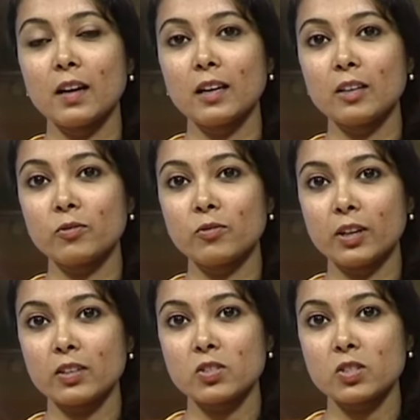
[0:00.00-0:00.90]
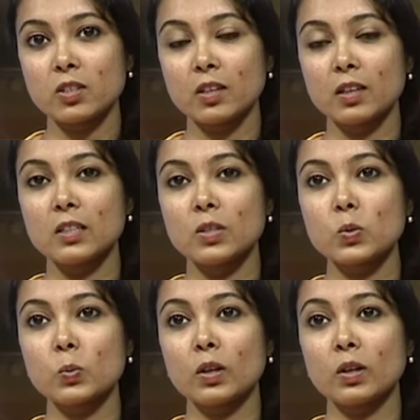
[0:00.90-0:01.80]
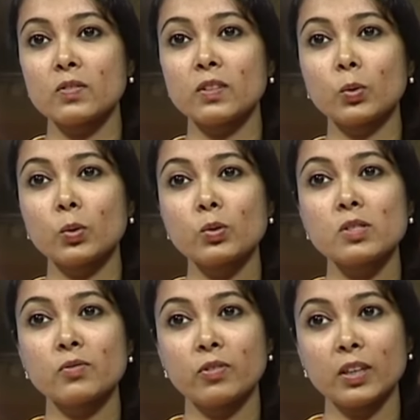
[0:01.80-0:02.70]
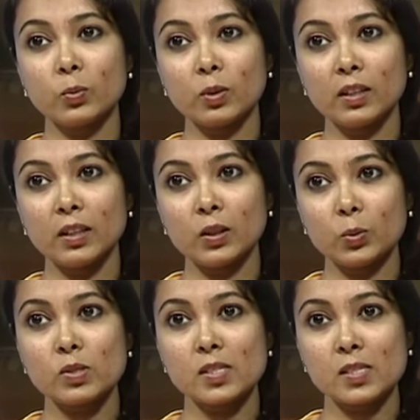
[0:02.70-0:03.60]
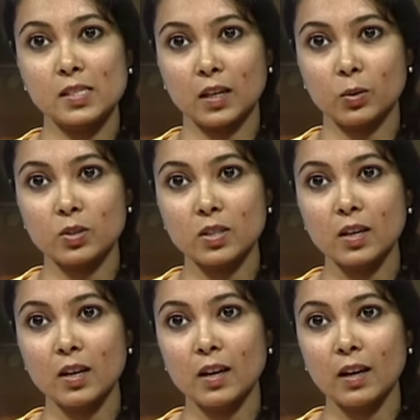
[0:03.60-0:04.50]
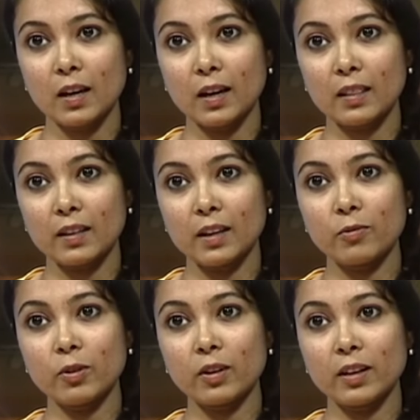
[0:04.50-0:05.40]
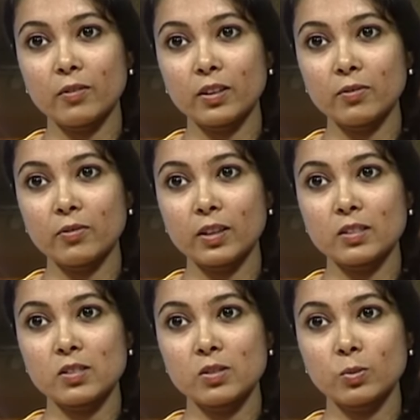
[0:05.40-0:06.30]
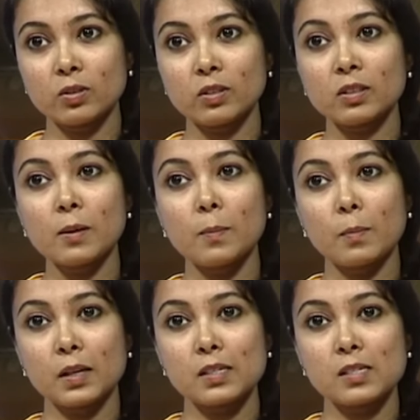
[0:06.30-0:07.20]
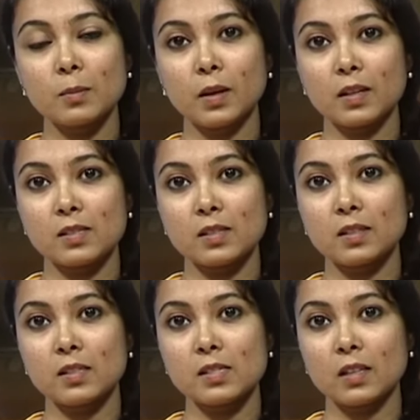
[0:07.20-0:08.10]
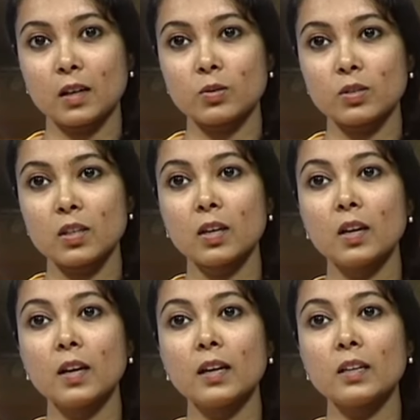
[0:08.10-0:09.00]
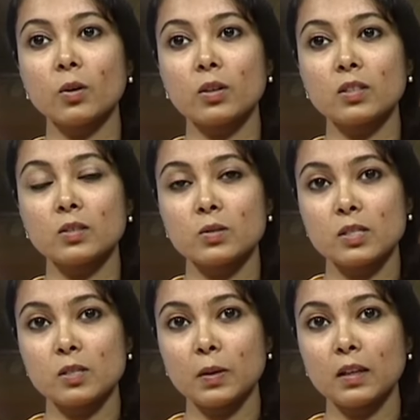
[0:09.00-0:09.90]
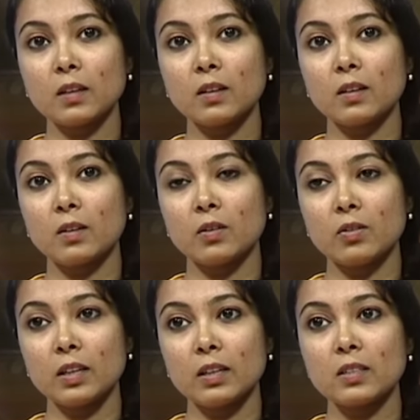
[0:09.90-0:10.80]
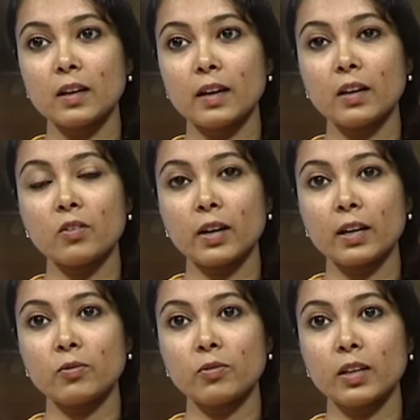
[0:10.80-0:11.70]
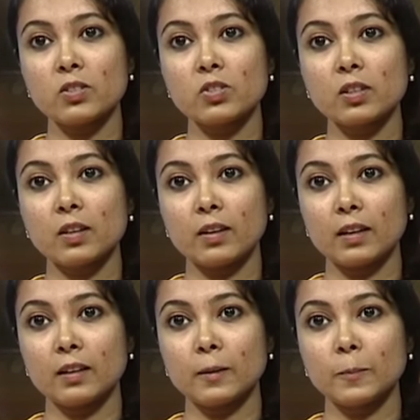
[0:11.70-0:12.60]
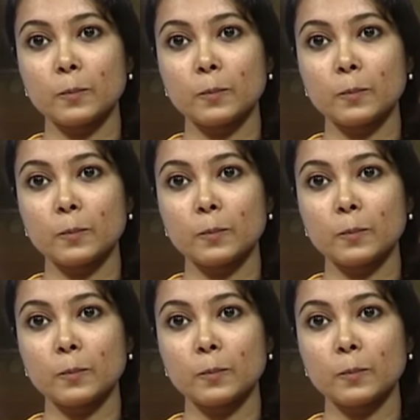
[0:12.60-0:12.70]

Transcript: In French, it is one of the most frequently used sound, and therefore every French student must master this sound in order to speak, read and write French correctly.